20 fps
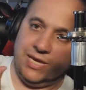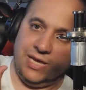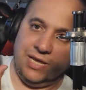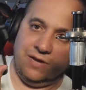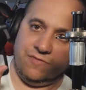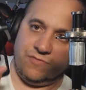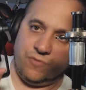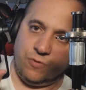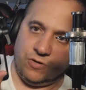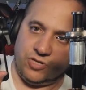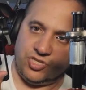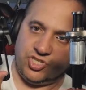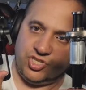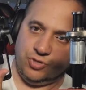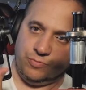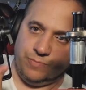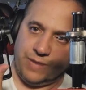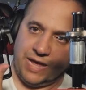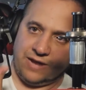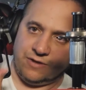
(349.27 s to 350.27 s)
And of course,
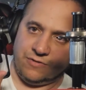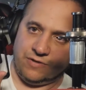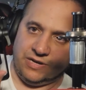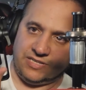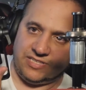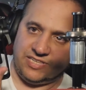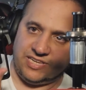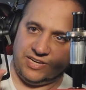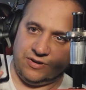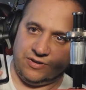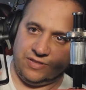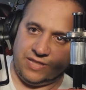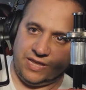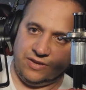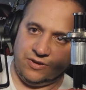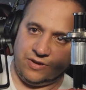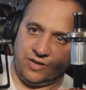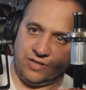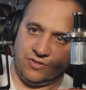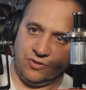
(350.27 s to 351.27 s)
two batteries here
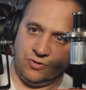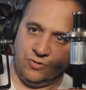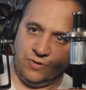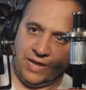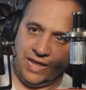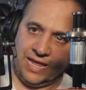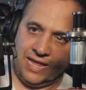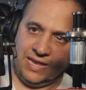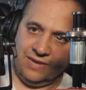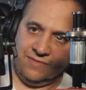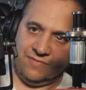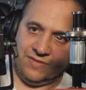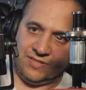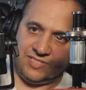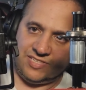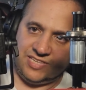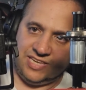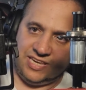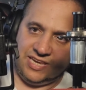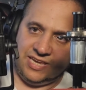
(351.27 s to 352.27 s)
that you can do, and even
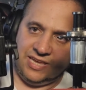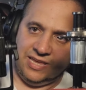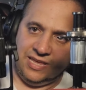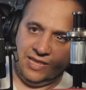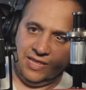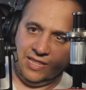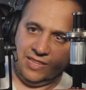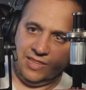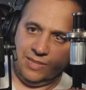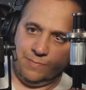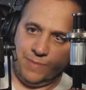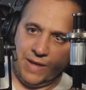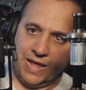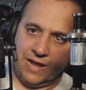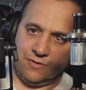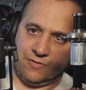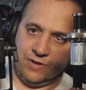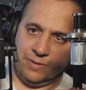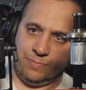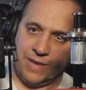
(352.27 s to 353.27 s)
see the
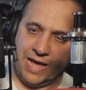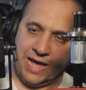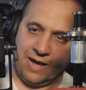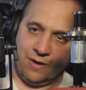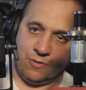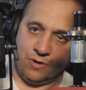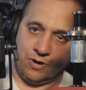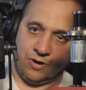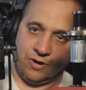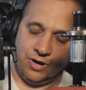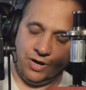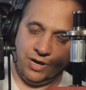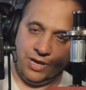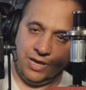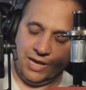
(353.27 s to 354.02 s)
battery power,